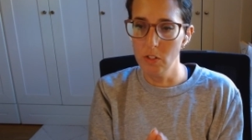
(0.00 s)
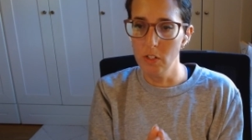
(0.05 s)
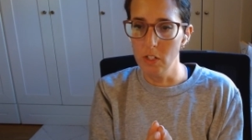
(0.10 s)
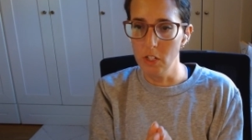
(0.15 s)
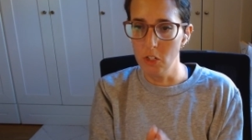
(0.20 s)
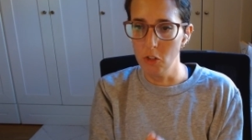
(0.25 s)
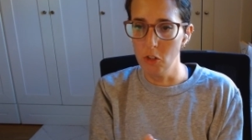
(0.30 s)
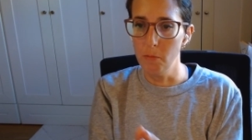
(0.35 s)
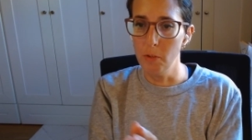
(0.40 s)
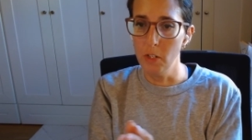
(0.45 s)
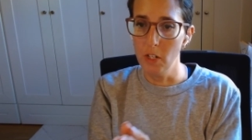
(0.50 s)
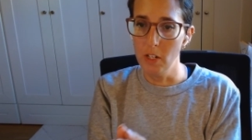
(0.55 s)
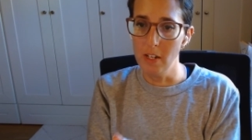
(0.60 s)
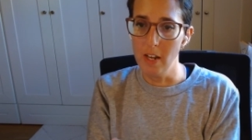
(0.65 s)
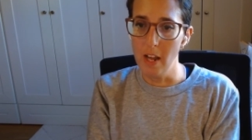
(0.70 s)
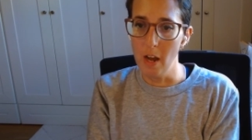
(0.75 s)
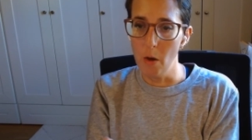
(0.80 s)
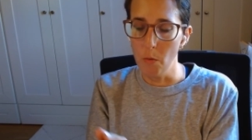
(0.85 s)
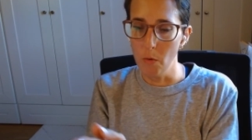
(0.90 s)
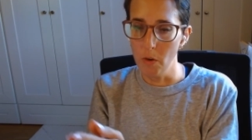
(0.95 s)
the distributed
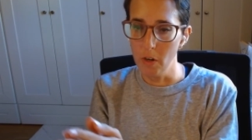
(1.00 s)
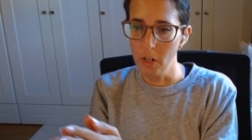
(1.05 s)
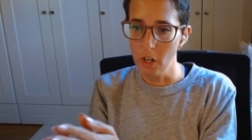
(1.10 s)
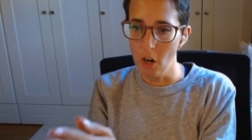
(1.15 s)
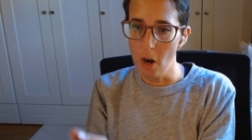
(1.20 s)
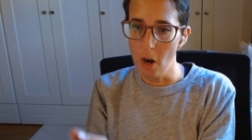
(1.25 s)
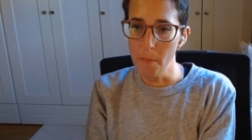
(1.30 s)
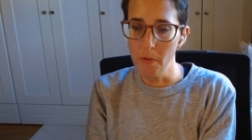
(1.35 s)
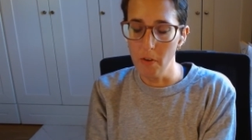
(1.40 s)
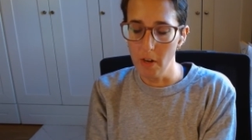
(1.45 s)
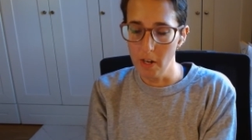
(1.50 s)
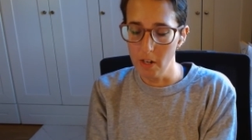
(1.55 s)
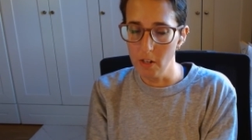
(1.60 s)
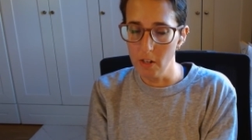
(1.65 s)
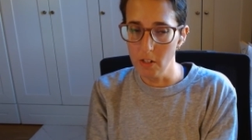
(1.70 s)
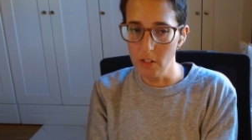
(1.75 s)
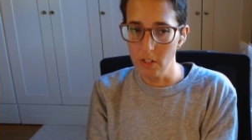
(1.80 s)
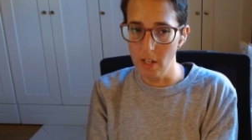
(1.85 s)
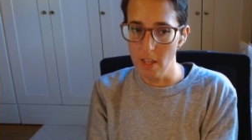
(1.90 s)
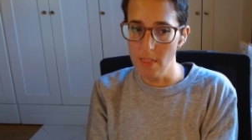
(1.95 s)
network
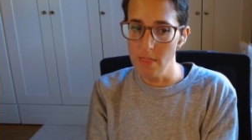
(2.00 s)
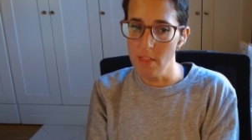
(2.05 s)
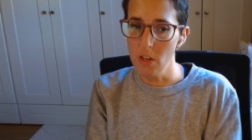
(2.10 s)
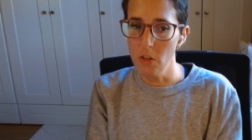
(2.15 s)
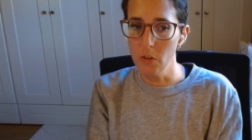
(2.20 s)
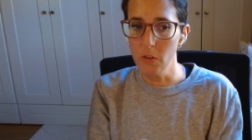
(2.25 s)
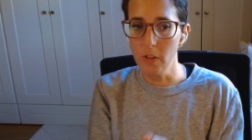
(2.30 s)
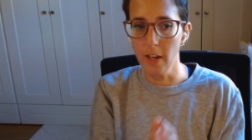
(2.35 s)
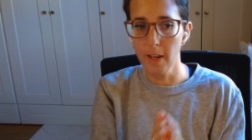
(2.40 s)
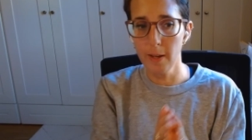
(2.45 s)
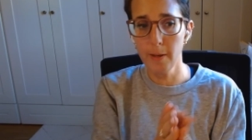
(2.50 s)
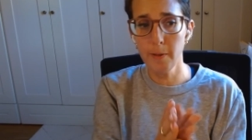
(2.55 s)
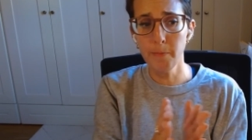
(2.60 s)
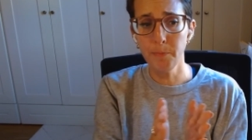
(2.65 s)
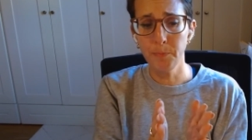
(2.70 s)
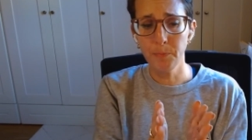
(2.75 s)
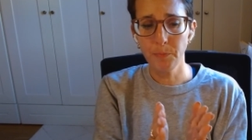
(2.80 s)
operators in the UK.